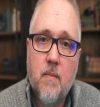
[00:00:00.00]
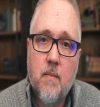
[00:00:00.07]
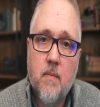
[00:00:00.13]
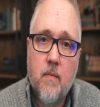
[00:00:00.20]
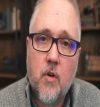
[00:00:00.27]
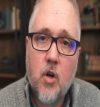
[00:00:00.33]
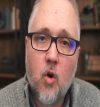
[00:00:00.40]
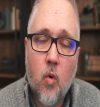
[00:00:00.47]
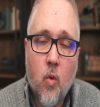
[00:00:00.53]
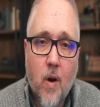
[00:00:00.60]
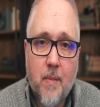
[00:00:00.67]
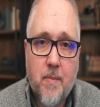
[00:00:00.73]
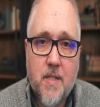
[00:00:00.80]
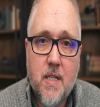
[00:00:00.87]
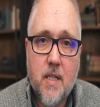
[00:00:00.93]

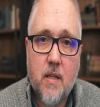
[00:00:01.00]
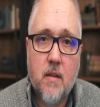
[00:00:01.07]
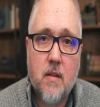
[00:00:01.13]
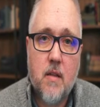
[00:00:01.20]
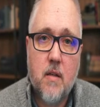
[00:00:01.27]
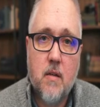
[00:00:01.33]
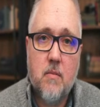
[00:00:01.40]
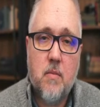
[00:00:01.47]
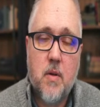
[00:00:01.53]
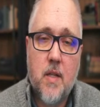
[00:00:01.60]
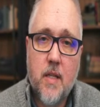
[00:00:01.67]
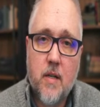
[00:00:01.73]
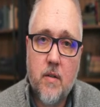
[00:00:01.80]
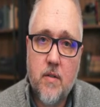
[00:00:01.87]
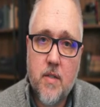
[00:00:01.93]
corrupting the
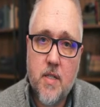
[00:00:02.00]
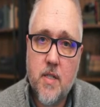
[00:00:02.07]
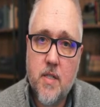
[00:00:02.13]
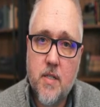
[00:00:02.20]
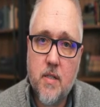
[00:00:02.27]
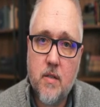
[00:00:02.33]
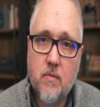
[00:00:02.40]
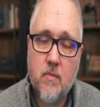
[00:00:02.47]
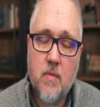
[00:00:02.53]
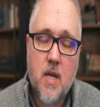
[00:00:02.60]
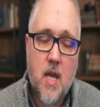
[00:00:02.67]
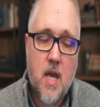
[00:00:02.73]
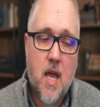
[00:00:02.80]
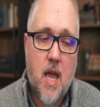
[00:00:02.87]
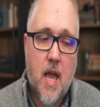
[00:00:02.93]
political system
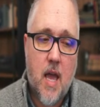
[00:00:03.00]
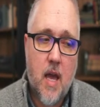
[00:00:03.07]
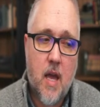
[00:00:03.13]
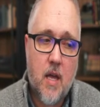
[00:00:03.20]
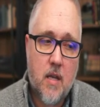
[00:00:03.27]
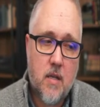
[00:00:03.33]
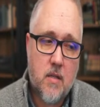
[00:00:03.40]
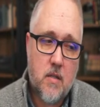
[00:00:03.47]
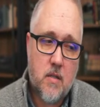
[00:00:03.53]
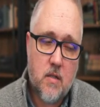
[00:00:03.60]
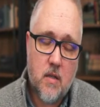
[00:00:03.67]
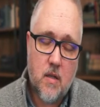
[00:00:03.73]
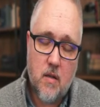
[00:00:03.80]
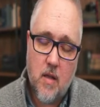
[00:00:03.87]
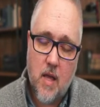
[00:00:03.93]
and
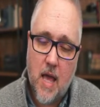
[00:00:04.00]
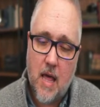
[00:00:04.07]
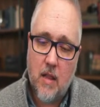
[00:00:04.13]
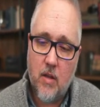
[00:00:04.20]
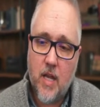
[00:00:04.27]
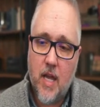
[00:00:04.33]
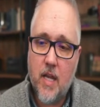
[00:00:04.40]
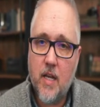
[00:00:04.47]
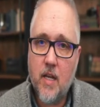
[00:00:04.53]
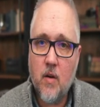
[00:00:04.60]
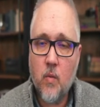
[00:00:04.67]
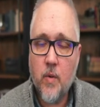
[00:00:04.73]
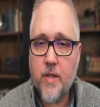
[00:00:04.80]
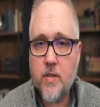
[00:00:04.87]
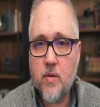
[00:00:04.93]
allocating
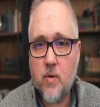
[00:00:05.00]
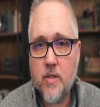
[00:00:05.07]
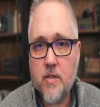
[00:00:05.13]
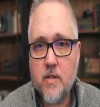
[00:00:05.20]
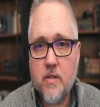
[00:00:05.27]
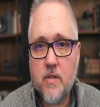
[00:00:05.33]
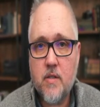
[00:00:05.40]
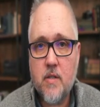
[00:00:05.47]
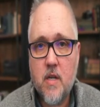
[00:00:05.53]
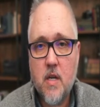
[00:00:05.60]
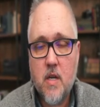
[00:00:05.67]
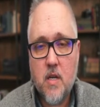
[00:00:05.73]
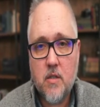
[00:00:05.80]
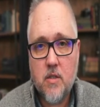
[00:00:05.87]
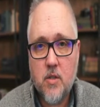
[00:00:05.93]
resources
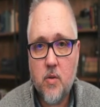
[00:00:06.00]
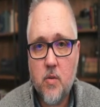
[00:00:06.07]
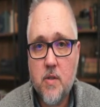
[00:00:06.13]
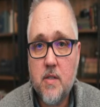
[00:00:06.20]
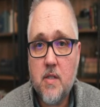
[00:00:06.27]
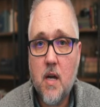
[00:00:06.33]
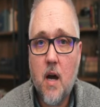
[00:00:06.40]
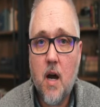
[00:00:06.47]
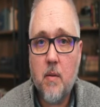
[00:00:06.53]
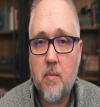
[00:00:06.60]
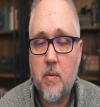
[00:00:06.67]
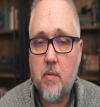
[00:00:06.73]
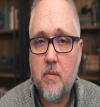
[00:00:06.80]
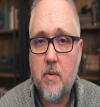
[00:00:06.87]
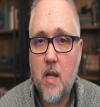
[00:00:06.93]
to the top,
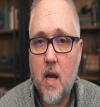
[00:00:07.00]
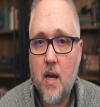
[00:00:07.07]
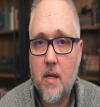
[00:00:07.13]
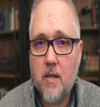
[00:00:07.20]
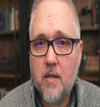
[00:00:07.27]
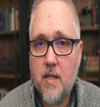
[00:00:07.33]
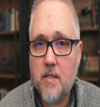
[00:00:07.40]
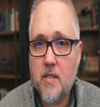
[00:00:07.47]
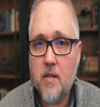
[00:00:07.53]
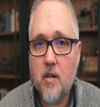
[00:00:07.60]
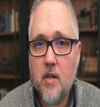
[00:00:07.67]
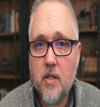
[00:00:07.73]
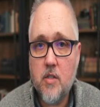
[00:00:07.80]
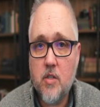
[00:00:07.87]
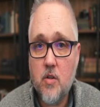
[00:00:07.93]
not
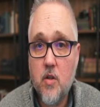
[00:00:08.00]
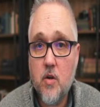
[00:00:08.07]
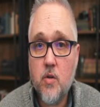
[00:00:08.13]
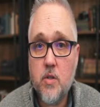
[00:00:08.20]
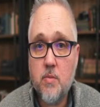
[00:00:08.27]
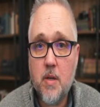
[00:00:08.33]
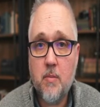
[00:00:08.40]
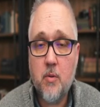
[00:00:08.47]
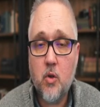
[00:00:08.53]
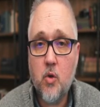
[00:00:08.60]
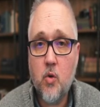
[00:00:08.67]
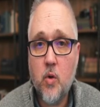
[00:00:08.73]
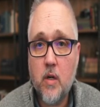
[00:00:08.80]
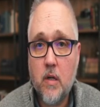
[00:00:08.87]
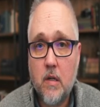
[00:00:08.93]
necessarily to those people
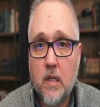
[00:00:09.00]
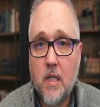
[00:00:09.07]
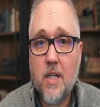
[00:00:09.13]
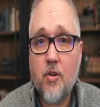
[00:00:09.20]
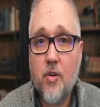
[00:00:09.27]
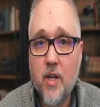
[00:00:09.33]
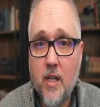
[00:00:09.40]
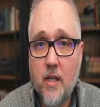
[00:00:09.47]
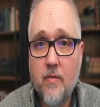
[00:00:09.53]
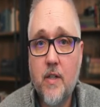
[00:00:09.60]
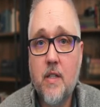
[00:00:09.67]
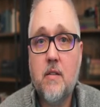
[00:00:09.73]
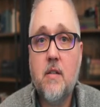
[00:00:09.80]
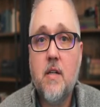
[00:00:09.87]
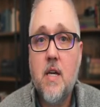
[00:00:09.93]
who are in clear need of
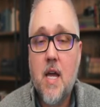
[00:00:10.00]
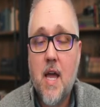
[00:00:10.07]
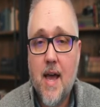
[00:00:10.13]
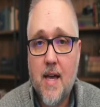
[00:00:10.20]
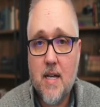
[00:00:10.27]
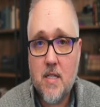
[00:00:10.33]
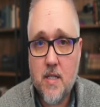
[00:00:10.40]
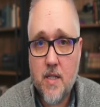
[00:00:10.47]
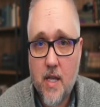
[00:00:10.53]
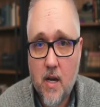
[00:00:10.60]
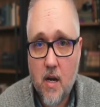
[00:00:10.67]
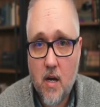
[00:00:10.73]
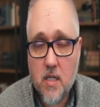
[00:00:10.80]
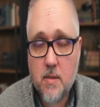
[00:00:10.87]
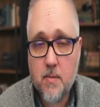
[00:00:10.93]
it, as in that
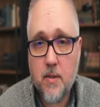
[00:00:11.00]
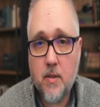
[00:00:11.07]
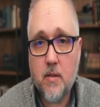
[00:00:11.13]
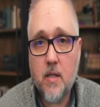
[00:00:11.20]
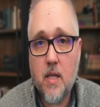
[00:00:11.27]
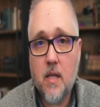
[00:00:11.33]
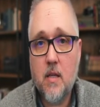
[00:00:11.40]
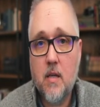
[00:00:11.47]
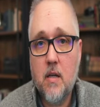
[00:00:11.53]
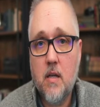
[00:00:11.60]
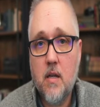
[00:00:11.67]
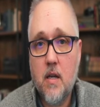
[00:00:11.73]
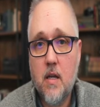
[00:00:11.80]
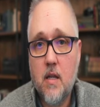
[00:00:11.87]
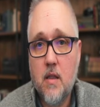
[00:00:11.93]
hospital
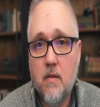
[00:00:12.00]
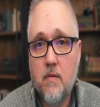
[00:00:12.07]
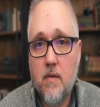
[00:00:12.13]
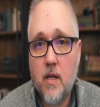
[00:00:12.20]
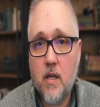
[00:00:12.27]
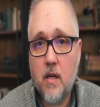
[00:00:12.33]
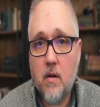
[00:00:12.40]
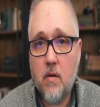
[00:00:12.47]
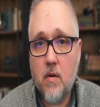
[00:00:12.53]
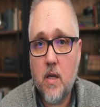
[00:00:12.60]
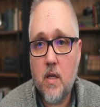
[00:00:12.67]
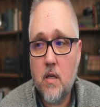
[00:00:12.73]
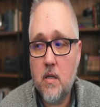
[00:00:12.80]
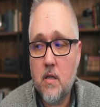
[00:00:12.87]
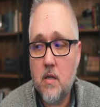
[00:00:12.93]
in the video
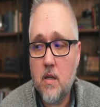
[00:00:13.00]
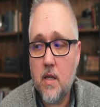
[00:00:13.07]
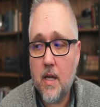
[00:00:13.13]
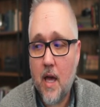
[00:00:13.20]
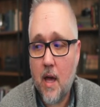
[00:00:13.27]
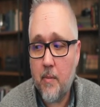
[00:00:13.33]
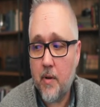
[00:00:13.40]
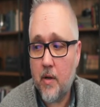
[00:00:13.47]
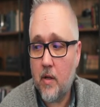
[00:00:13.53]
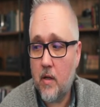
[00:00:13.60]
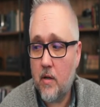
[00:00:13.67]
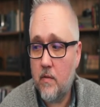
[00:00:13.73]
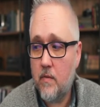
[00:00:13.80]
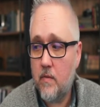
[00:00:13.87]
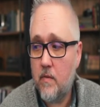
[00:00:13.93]
in the capital
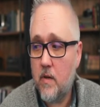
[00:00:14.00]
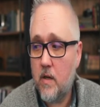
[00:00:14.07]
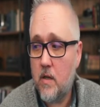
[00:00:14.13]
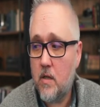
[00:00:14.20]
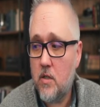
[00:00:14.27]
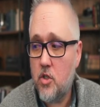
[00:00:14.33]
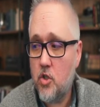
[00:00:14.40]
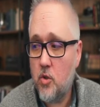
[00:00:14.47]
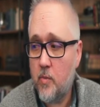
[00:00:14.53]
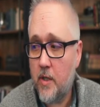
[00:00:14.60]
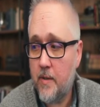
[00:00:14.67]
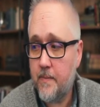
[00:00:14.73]
of Juba.